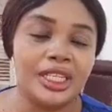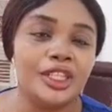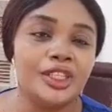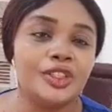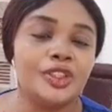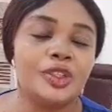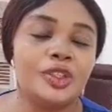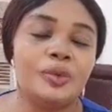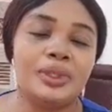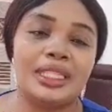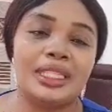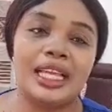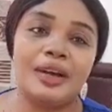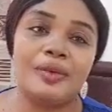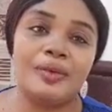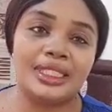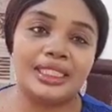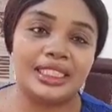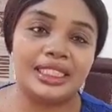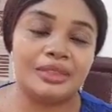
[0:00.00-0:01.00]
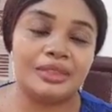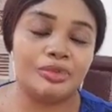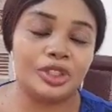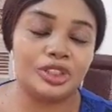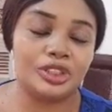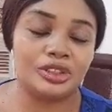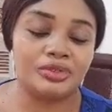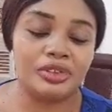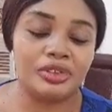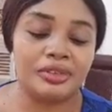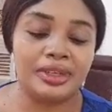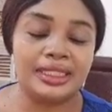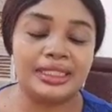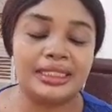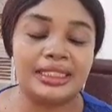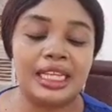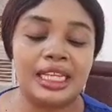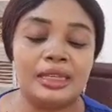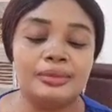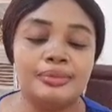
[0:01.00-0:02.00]
So without wasting much of our
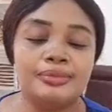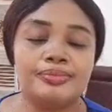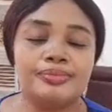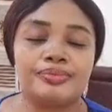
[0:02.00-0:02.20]
time,